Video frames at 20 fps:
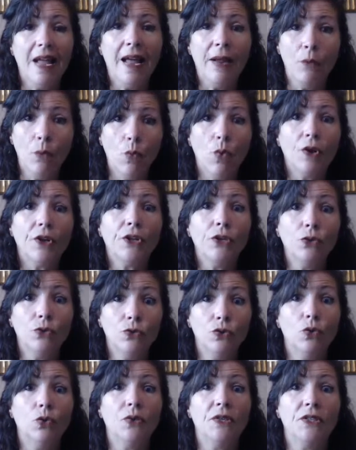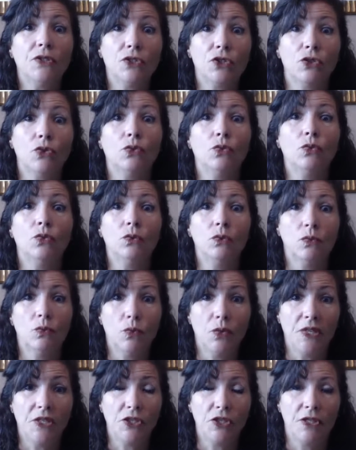And what are you doing to
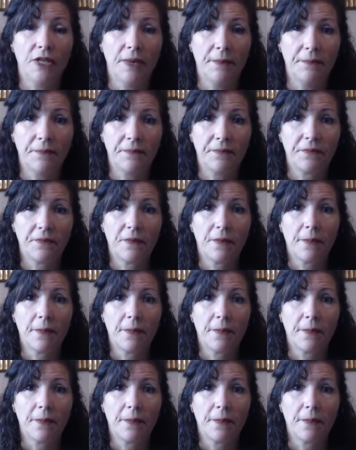reach them?